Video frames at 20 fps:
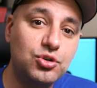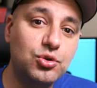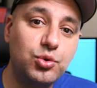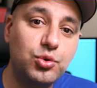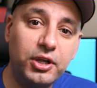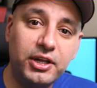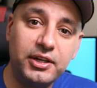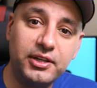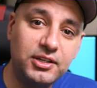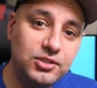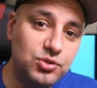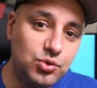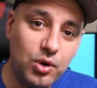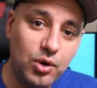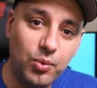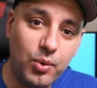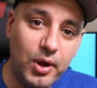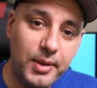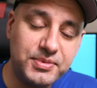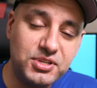you quickly
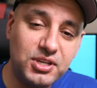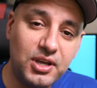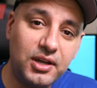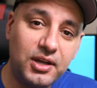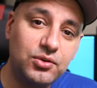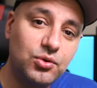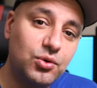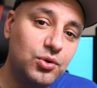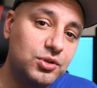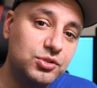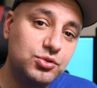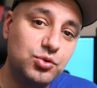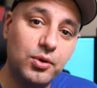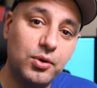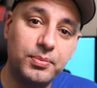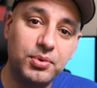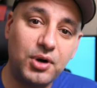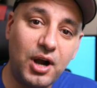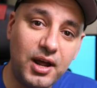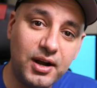to a website or to
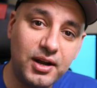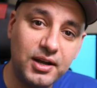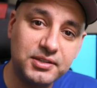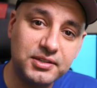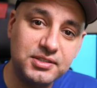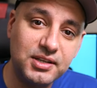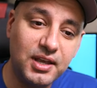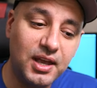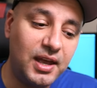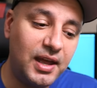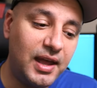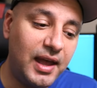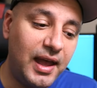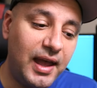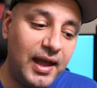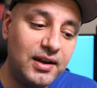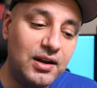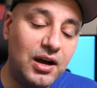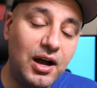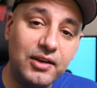a product,
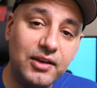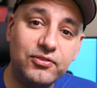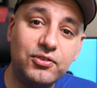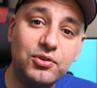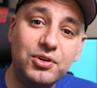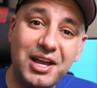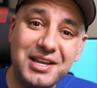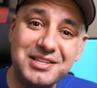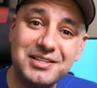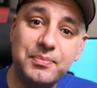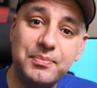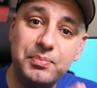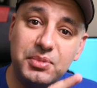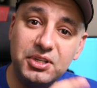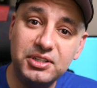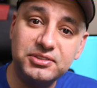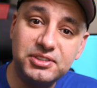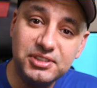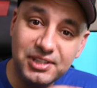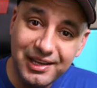and iPhone has it
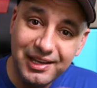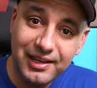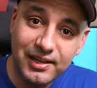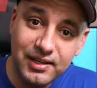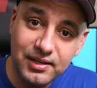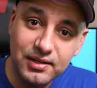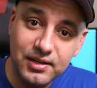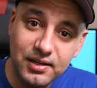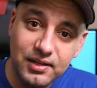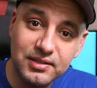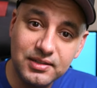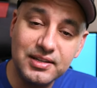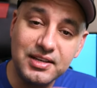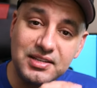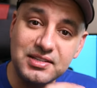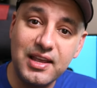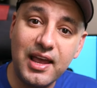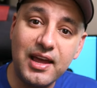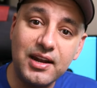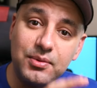built in, the
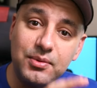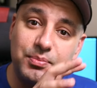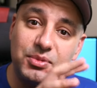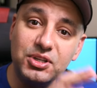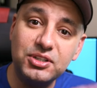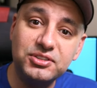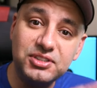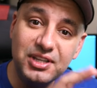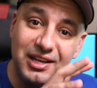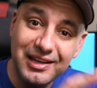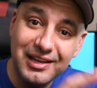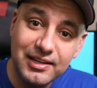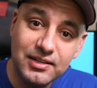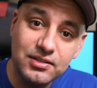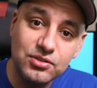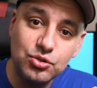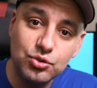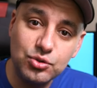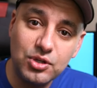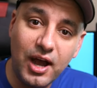scanner built
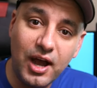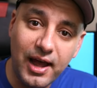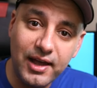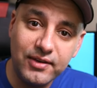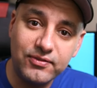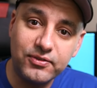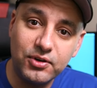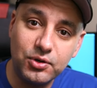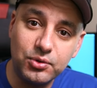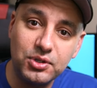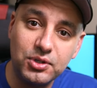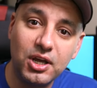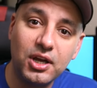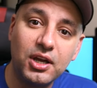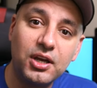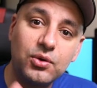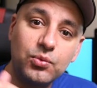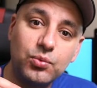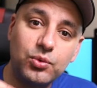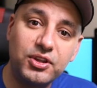into the iPhone
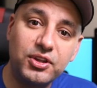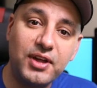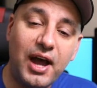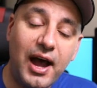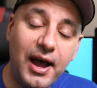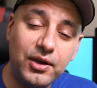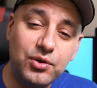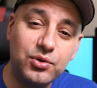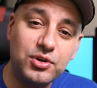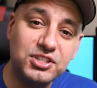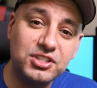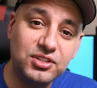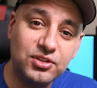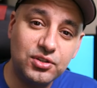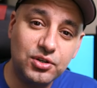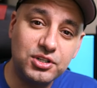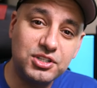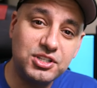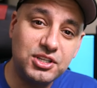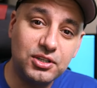with iOS
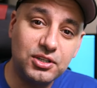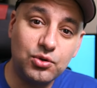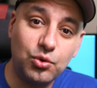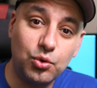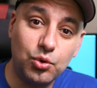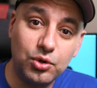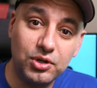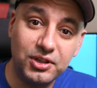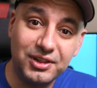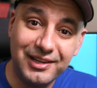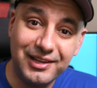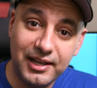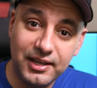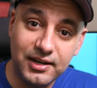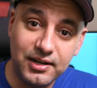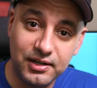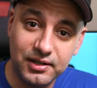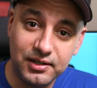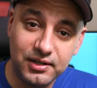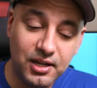13 or
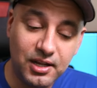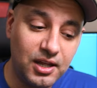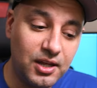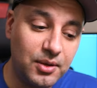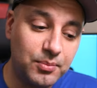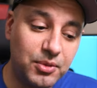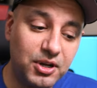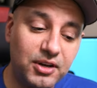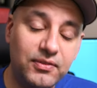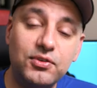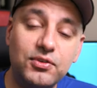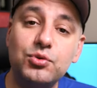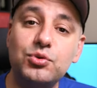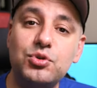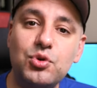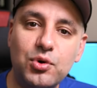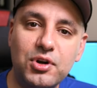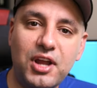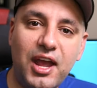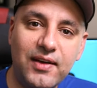later. But if you
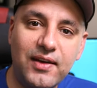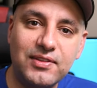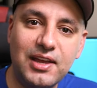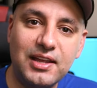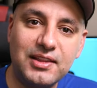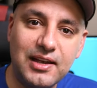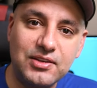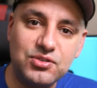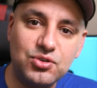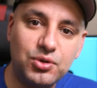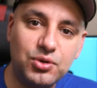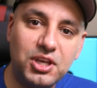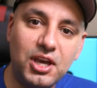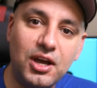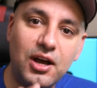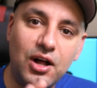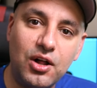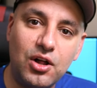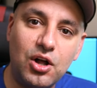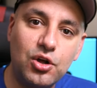don't have that, that's
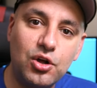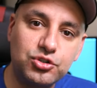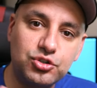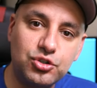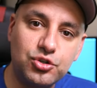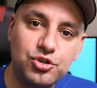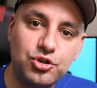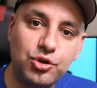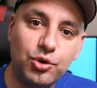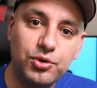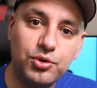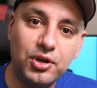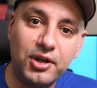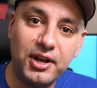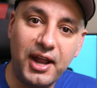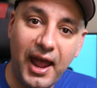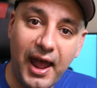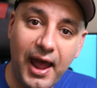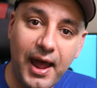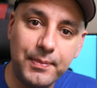okay. I'll also show you
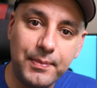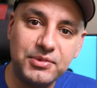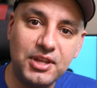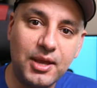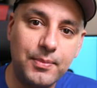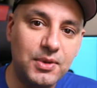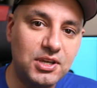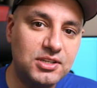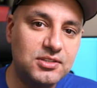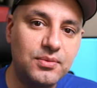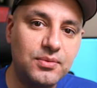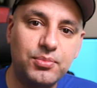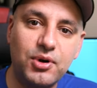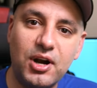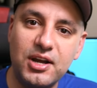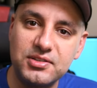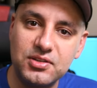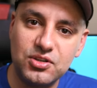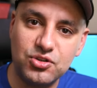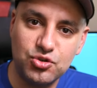an app that makes the
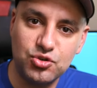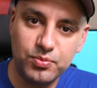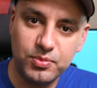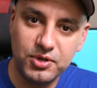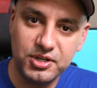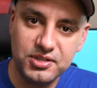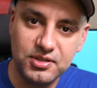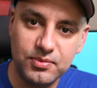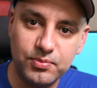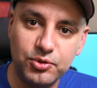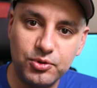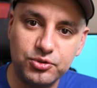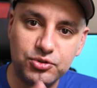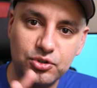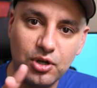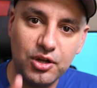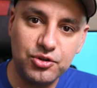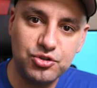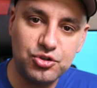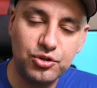process super simple.
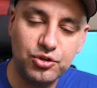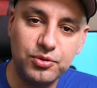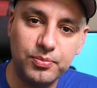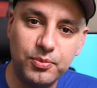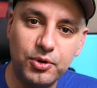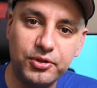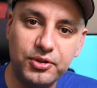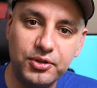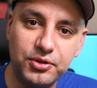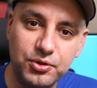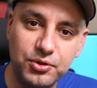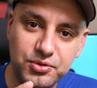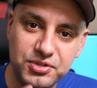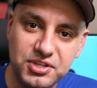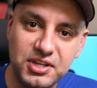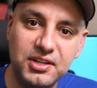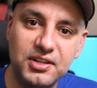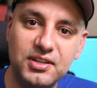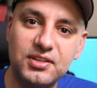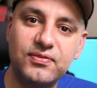So I'll show you both of
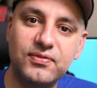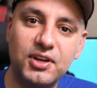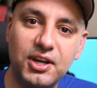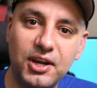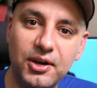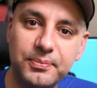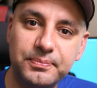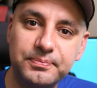those in this video.